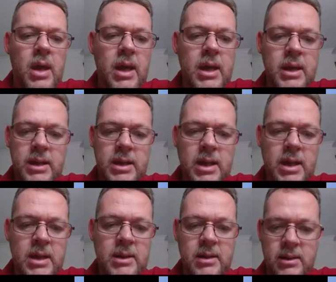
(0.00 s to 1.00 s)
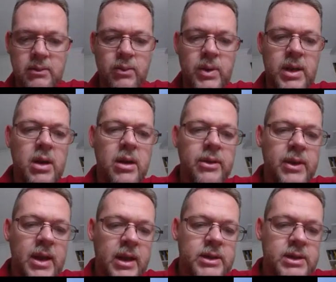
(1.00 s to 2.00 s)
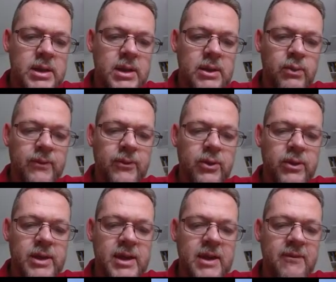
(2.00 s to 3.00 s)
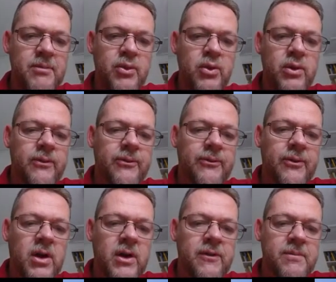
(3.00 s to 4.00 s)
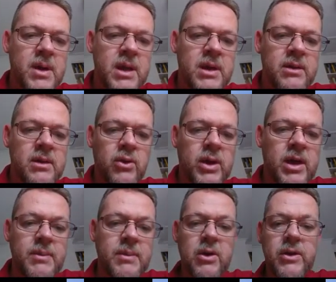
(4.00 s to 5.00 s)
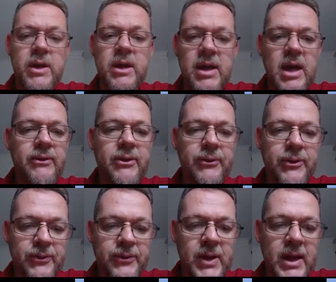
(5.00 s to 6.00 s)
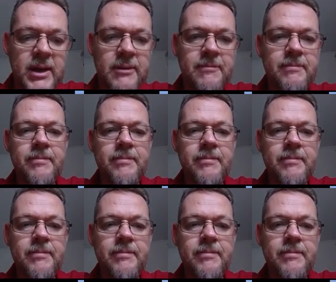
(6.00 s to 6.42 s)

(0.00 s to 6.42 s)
and we know that we've got 7.5 metres along here because that's half of 15.